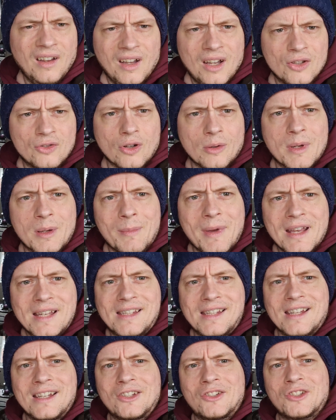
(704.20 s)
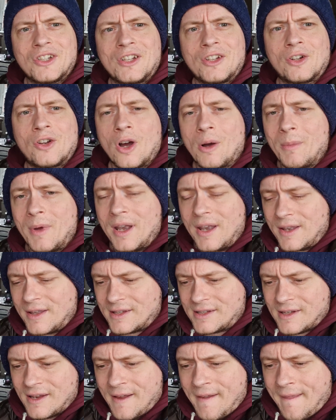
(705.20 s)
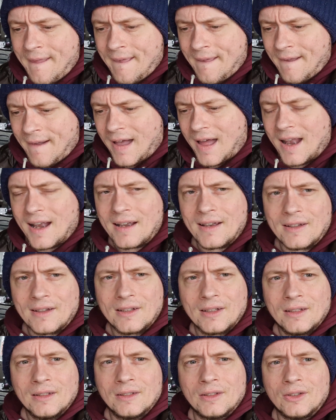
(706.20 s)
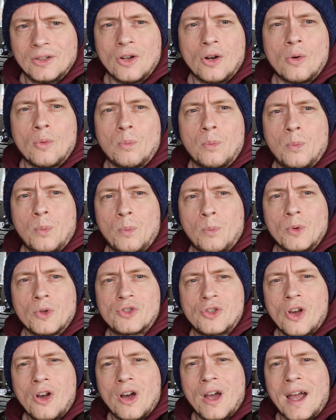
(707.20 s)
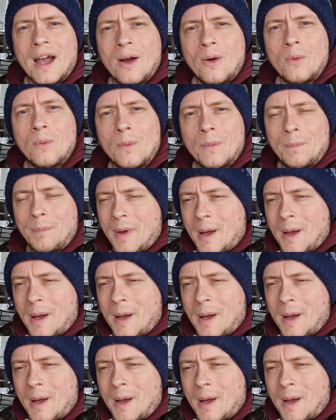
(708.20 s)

Drop me a message in the comments and, you know, we'll sort it out.